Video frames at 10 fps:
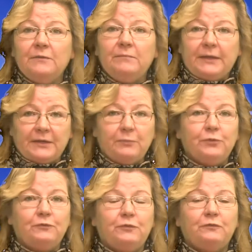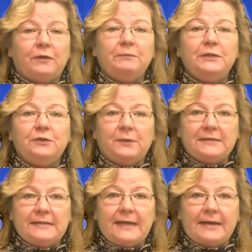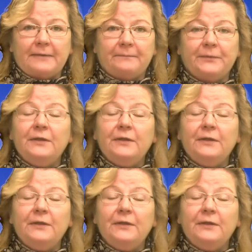pending approval from the USDA.